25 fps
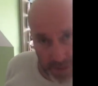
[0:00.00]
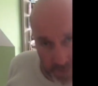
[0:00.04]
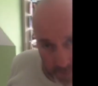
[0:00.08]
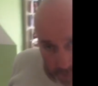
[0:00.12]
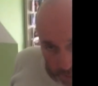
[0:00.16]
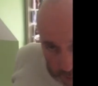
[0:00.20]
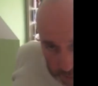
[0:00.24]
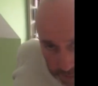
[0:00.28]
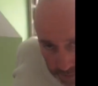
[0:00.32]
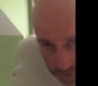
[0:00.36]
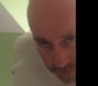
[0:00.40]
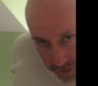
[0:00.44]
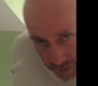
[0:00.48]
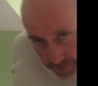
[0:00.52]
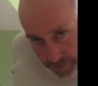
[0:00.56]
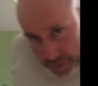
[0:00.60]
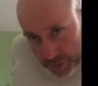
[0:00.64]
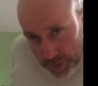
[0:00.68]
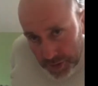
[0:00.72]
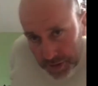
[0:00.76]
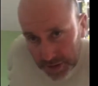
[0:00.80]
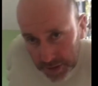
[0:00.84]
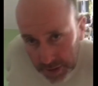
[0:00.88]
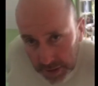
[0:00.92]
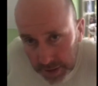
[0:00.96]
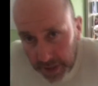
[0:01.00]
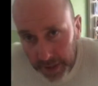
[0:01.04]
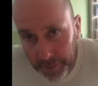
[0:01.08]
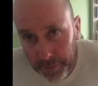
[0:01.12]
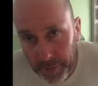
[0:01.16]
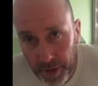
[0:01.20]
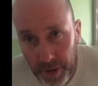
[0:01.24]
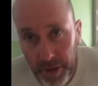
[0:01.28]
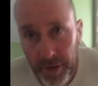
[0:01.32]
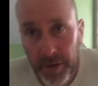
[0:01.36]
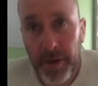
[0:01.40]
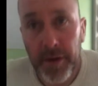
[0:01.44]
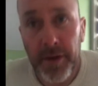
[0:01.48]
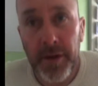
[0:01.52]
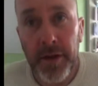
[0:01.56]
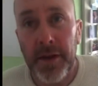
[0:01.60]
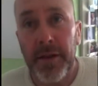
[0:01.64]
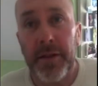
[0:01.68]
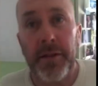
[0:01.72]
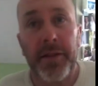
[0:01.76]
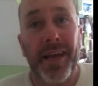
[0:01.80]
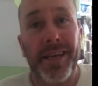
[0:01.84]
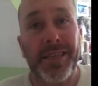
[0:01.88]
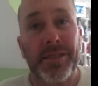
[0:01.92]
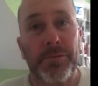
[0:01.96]
is. Most people that use the stapler,
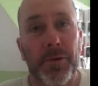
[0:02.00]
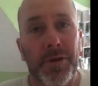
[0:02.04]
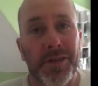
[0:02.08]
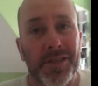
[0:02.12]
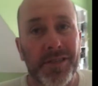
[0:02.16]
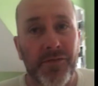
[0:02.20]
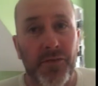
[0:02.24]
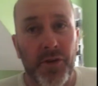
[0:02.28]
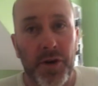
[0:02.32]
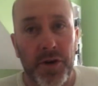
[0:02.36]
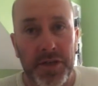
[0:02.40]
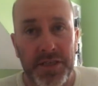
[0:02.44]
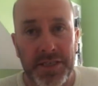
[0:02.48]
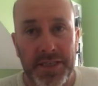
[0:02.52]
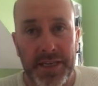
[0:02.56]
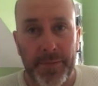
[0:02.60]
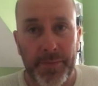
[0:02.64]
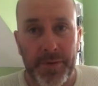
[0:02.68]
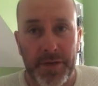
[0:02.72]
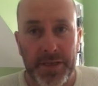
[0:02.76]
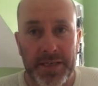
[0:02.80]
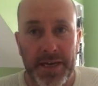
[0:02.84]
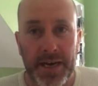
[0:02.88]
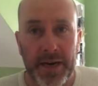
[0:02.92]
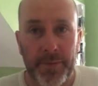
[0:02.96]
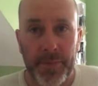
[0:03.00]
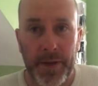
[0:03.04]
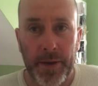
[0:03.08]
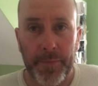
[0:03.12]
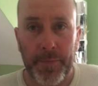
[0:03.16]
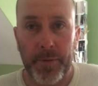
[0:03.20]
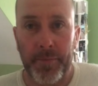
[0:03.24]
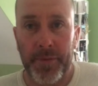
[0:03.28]
that's what it's for. Stapling tar paper.